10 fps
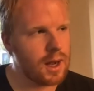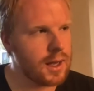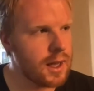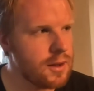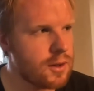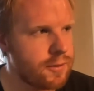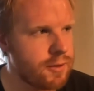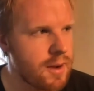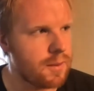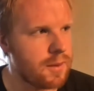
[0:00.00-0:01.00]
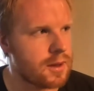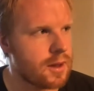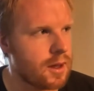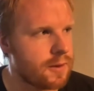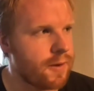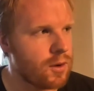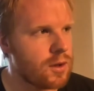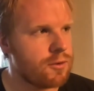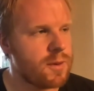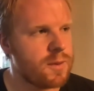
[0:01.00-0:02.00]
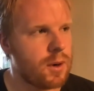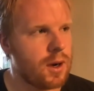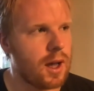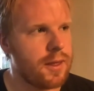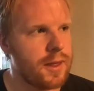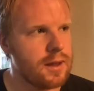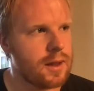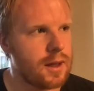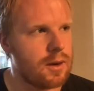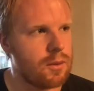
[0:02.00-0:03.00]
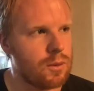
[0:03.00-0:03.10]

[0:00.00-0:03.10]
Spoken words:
guess you could frame them as focus groups, but I think I